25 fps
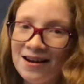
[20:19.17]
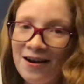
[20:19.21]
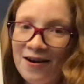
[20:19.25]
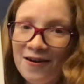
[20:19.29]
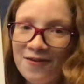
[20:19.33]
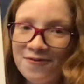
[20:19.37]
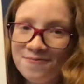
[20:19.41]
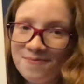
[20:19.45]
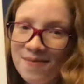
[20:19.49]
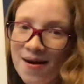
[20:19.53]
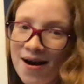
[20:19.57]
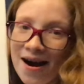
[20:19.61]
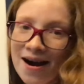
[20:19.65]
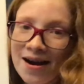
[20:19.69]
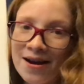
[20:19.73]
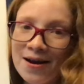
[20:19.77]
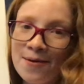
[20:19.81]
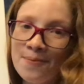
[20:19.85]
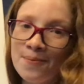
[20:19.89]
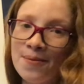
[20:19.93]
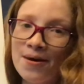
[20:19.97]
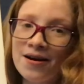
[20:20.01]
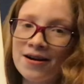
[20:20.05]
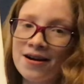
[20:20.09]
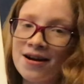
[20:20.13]
of my
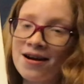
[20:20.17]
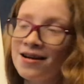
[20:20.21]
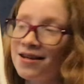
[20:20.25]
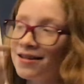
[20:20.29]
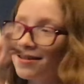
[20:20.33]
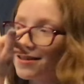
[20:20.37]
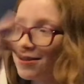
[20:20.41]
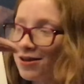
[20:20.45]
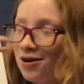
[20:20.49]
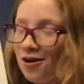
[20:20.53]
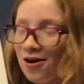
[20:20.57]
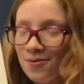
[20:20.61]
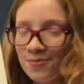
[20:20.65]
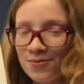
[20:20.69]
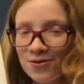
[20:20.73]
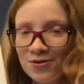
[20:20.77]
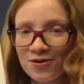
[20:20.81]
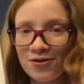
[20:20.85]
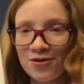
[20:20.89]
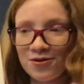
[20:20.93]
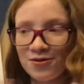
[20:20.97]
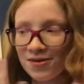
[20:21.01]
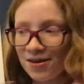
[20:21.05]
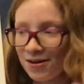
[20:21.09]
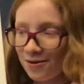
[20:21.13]
Among Us Come Who
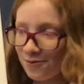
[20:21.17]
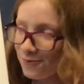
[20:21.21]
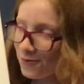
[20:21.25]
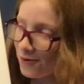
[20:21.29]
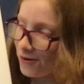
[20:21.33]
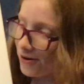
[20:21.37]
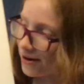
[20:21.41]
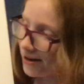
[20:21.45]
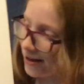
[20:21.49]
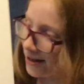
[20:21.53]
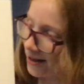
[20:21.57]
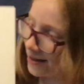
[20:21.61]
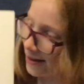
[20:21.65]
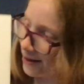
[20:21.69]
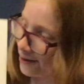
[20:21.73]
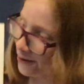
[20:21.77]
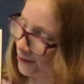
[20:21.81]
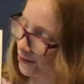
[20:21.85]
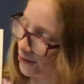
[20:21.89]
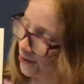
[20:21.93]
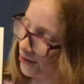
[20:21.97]
You Think Won and their